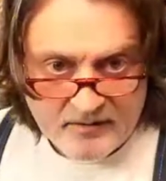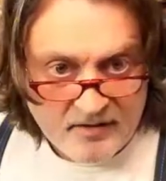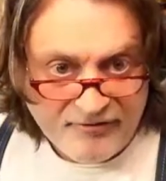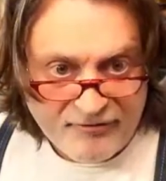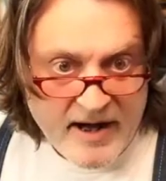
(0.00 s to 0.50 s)

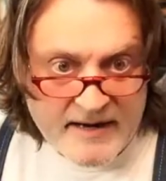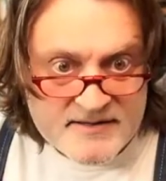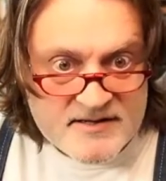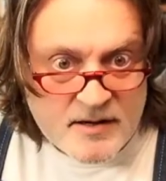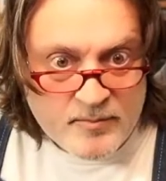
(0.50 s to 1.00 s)
in France,
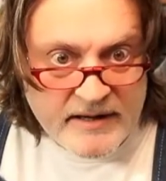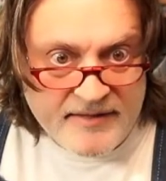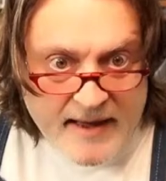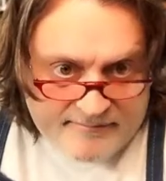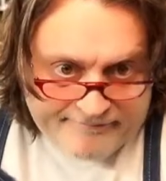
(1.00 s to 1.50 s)
somebody
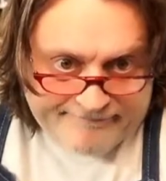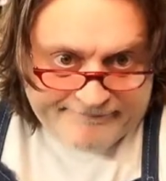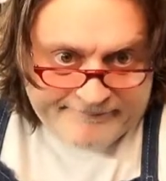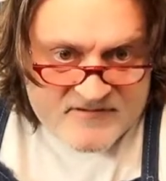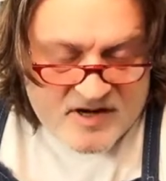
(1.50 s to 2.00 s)
that
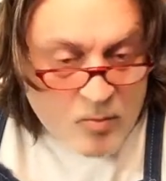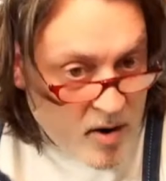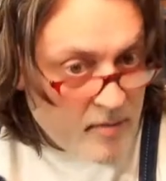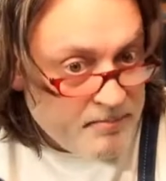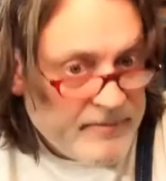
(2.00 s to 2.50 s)

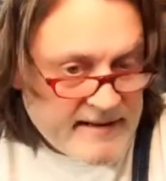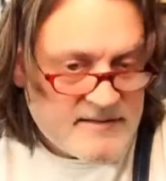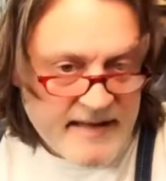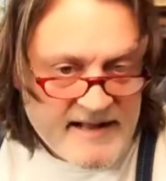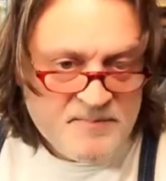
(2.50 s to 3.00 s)
somewhere
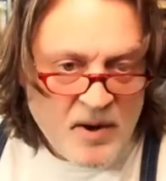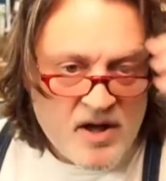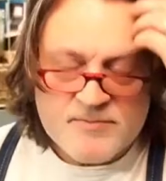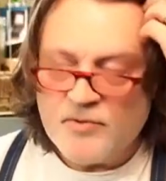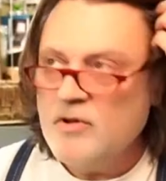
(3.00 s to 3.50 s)
that's that's
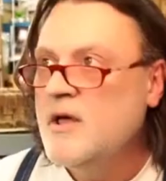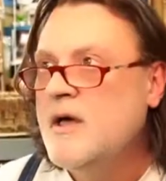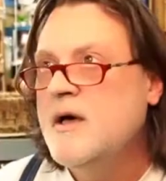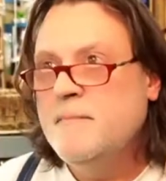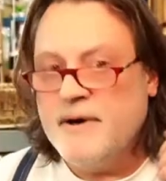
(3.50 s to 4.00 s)
possible.
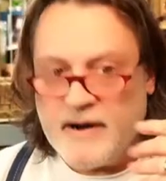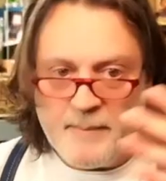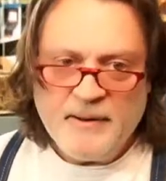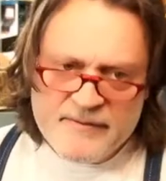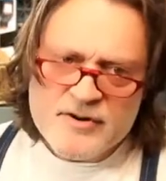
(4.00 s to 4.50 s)
But I
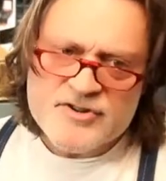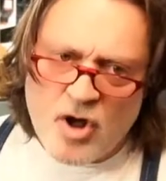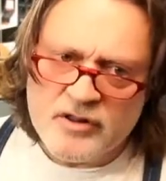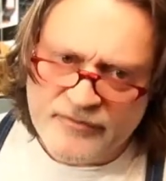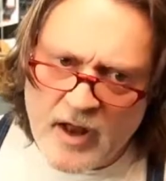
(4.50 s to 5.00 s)
believe it was
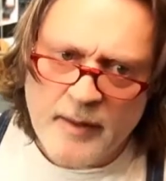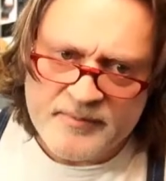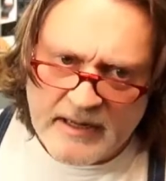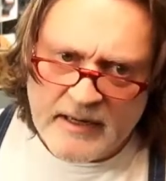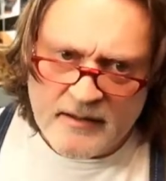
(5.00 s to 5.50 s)
all
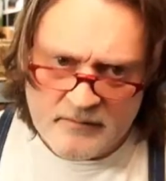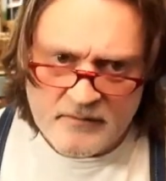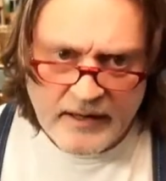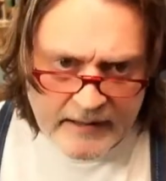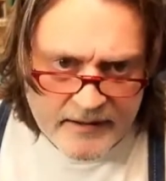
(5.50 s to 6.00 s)
developed in
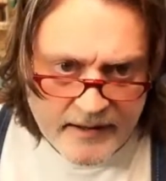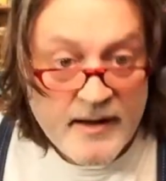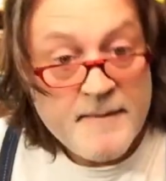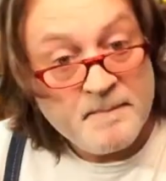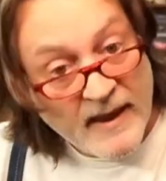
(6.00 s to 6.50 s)
England
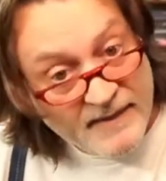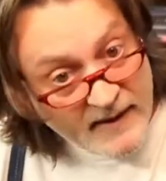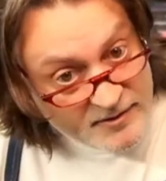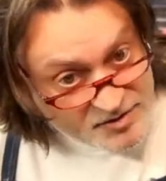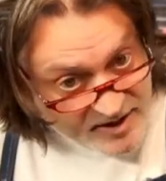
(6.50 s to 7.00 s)
and
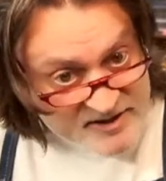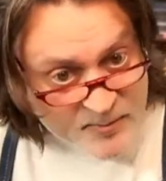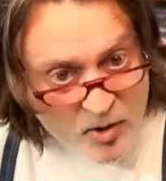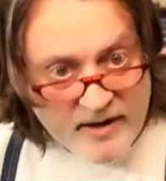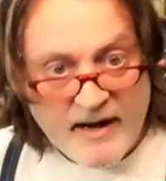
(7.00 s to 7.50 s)
then
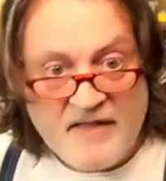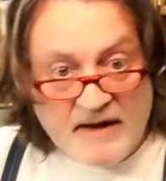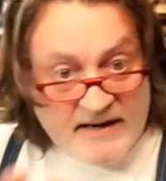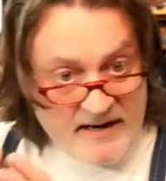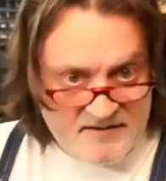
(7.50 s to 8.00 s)
transported and
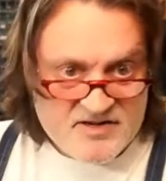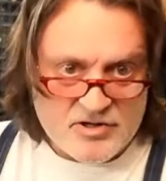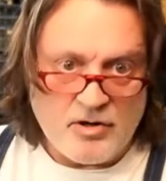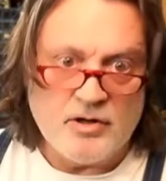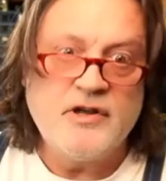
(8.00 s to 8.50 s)
then
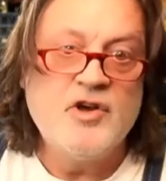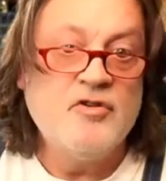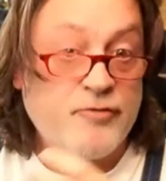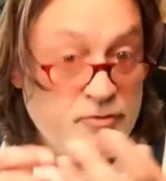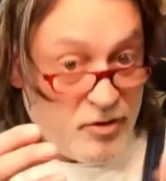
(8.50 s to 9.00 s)
installed
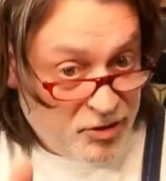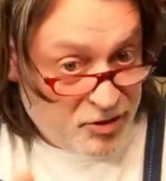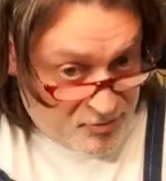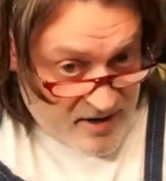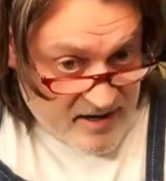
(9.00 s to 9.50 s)
for the
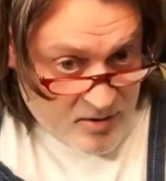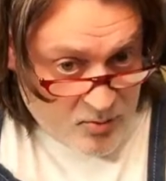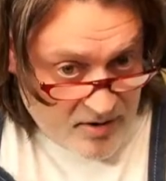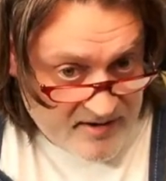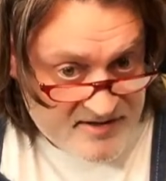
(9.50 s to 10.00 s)
three that
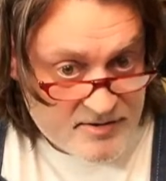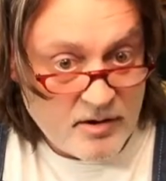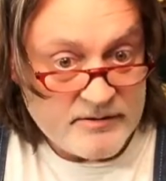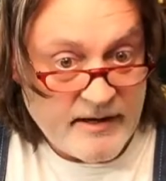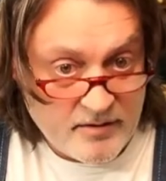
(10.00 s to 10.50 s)
were
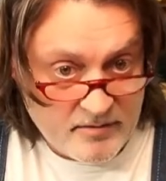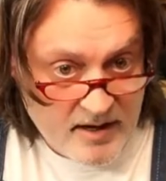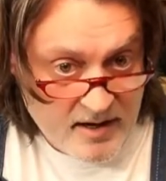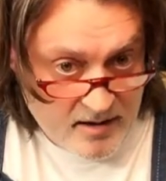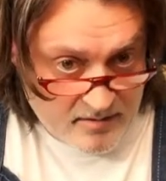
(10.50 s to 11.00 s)
installed and
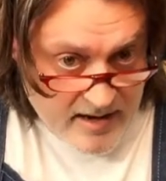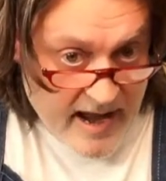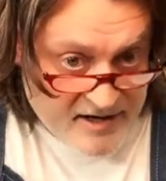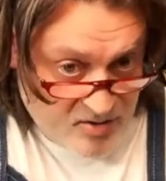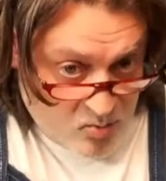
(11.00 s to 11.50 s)
and
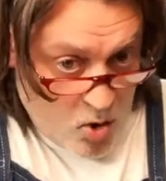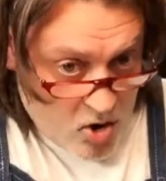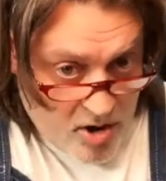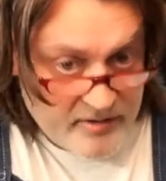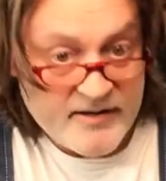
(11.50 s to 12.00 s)
actually
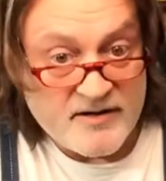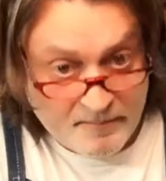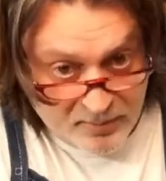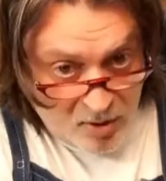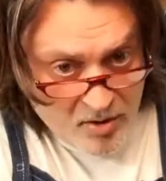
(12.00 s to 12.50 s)
worked and
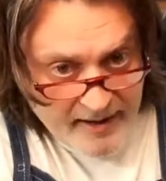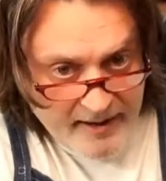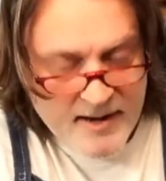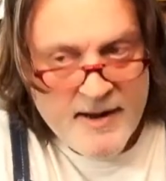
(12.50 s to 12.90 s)
deployed,